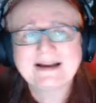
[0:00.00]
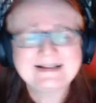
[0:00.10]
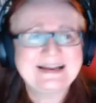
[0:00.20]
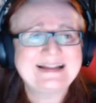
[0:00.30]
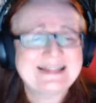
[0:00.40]

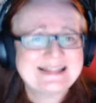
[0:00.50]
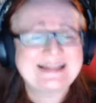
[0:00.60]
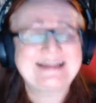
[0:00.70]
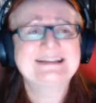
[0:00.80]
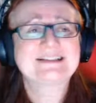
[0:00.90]
and get
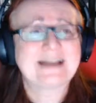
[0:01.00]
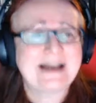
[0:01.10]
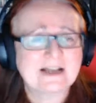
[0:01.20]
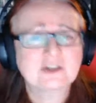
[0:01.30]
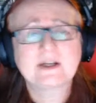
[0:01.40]
things
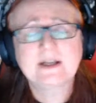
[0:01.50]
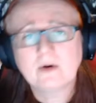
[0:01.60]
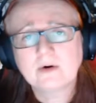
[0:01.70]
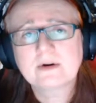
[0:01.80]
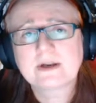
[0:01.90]
actually
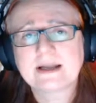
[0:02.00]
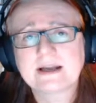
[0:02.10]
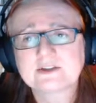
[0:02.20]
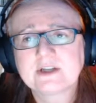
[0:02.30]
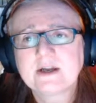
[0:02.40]

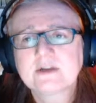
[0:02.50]
organized.